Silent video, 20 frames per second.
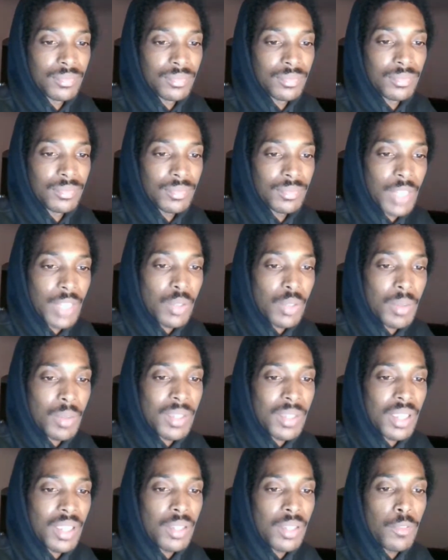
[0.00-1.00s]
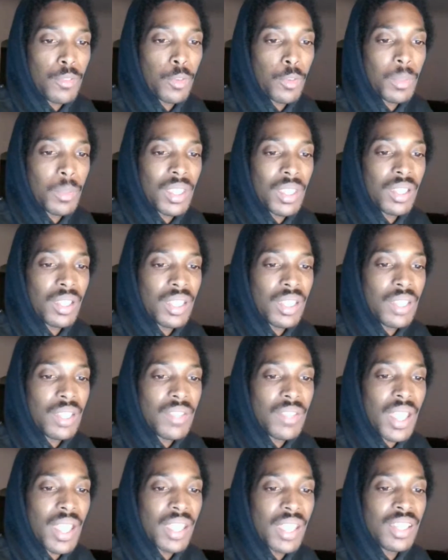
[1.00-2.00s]
That's what I'm saying. You feel me? It leaves
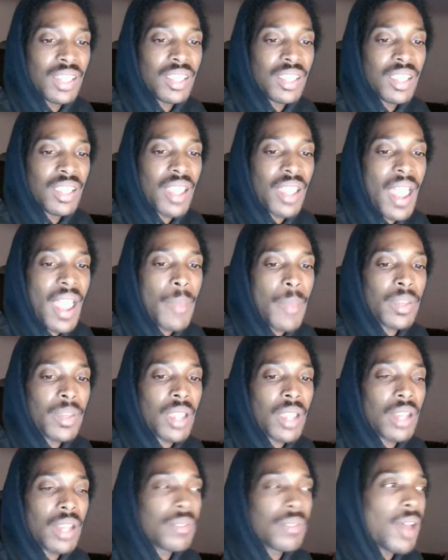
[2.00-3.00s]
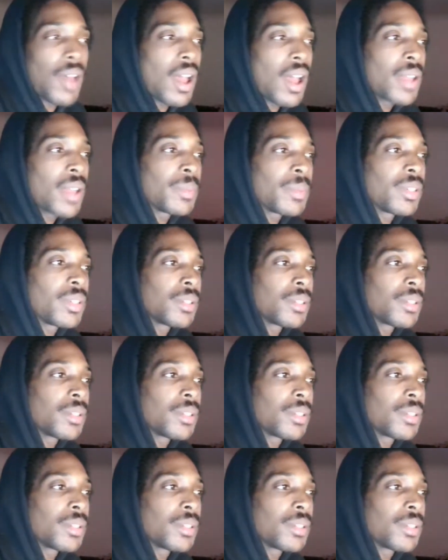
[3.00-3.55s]
that anything can happen kind of vibe, but